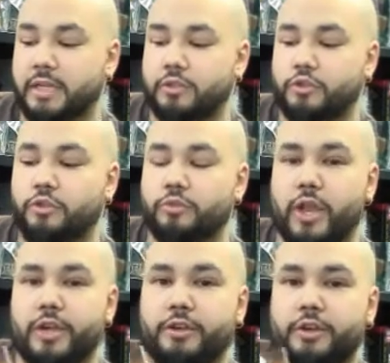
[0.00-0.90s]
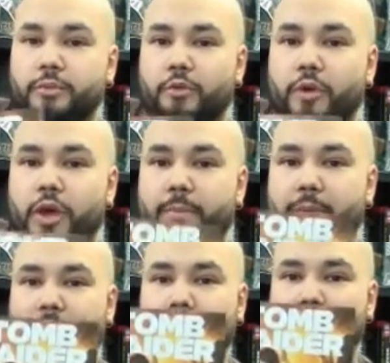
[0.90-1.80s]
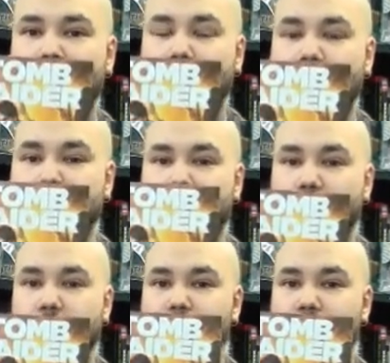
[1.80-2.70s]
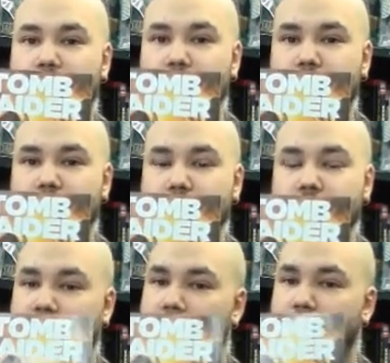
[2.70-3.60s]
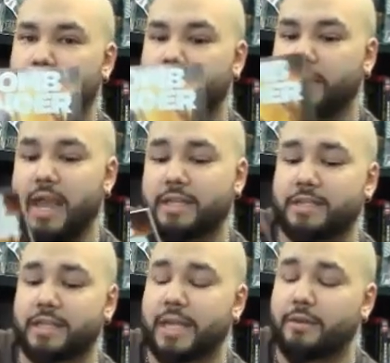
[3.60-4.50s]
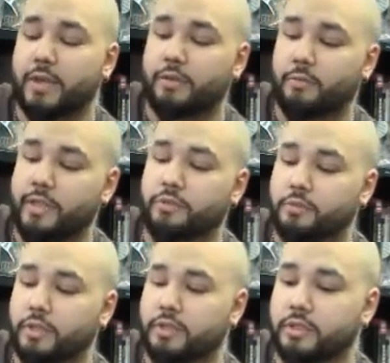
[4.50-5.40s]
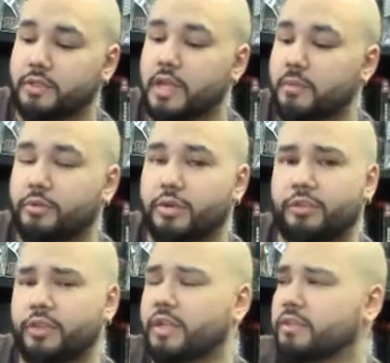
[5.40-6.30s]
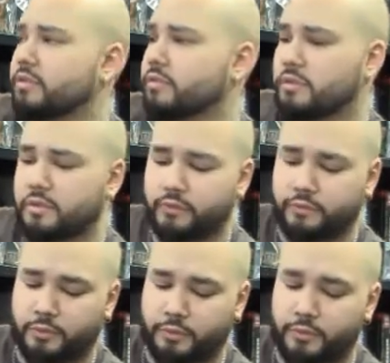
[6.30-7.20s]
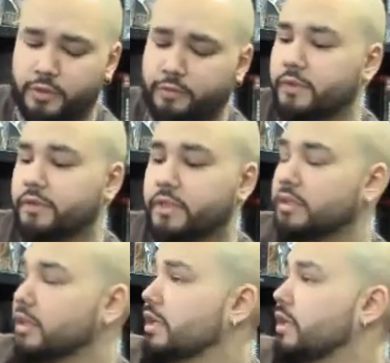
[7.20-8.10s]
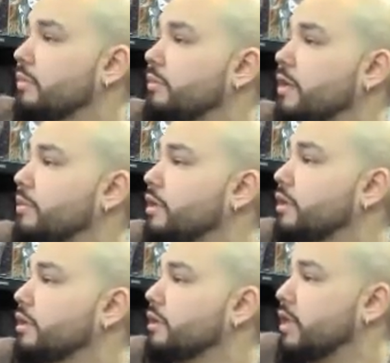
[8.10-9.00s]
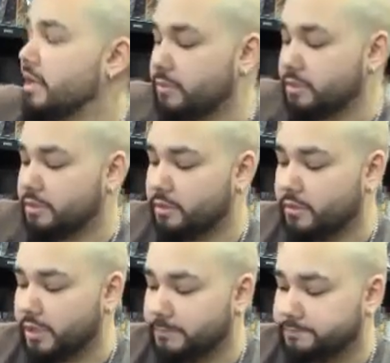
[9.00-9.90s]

Tomb Raider number one by Dark Horse review coming soon. Can't wait for. I actually can't wait wait to read this. Pretty thick too, so for 350, better be a good damn good story.